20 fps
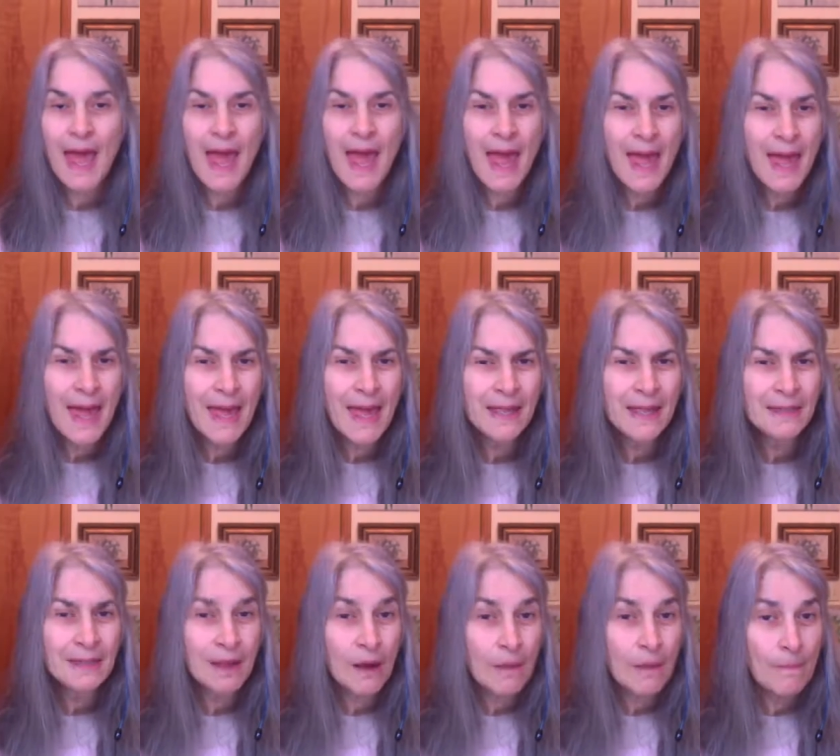
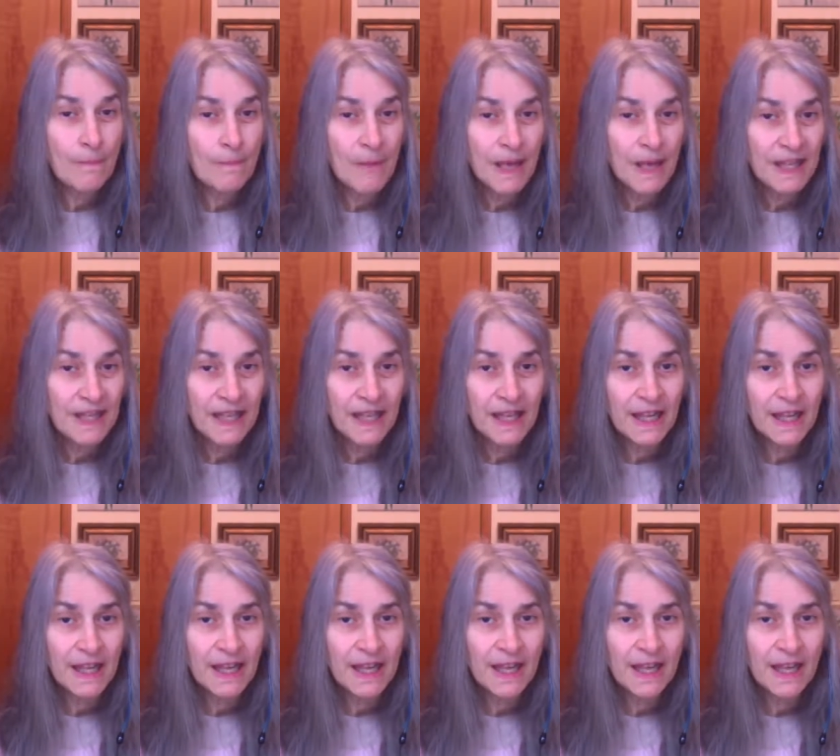and money,
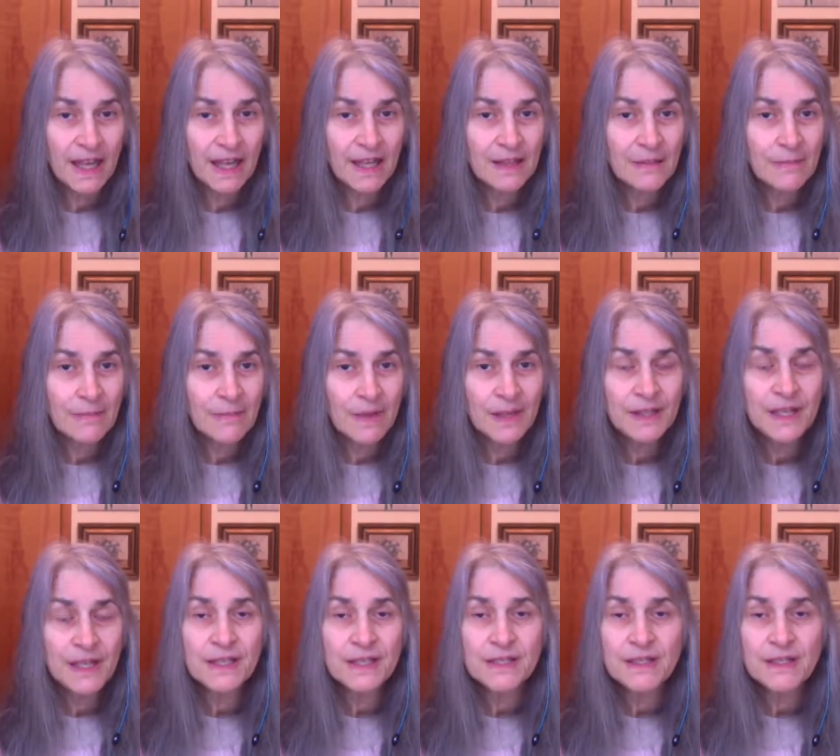money is